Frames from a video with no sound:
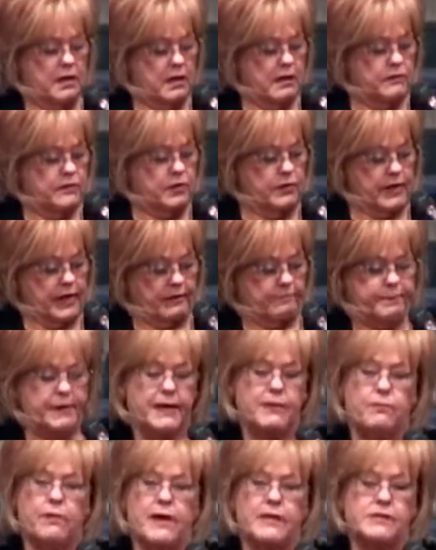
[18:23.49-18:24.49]
You get
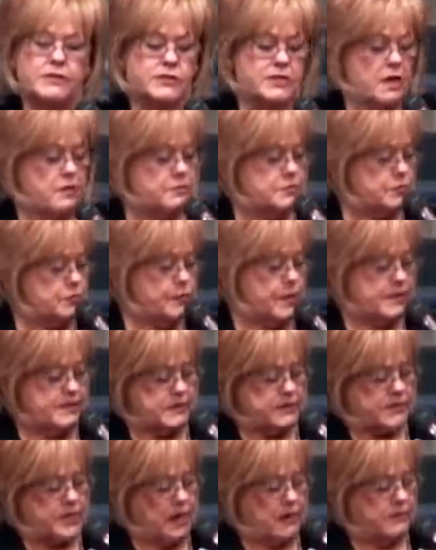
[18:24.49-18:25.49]
big red stones, green
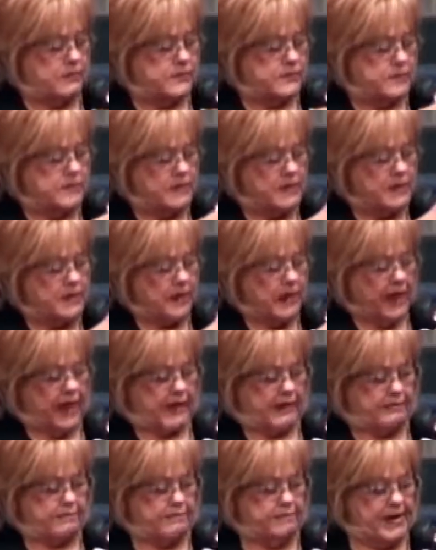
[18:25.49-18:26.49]
stones,
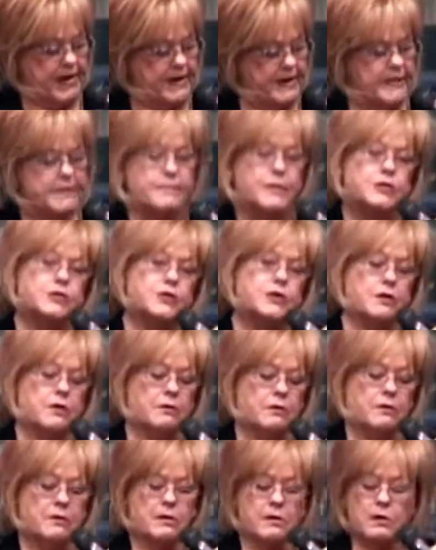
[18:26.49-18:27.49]
and manly
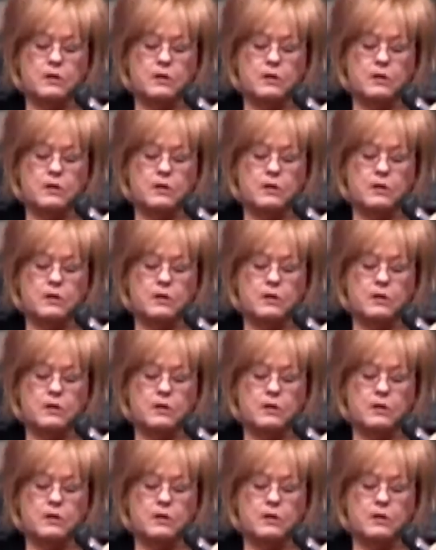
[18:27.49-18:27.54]
material.